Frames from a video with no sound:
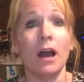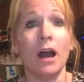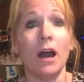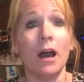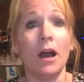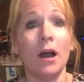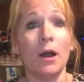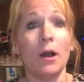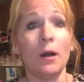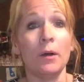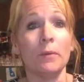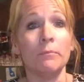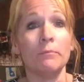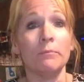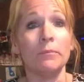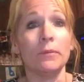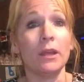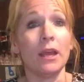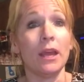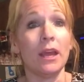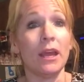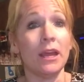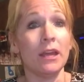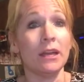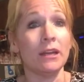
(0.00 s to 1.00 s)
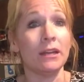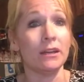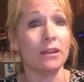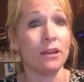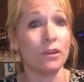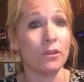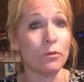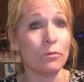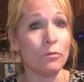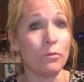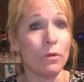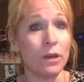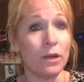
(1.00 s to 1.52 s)
And
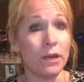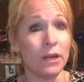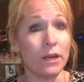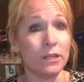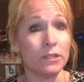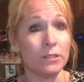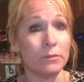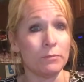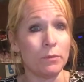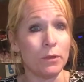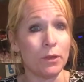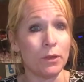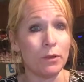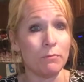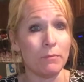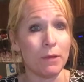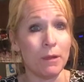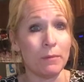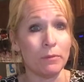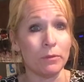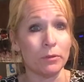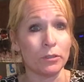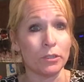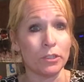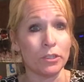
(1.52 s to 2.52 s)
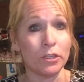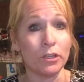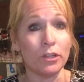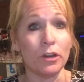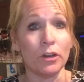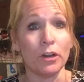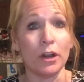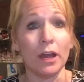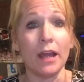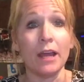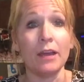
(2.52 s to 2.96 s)
another one is pure maple sugar.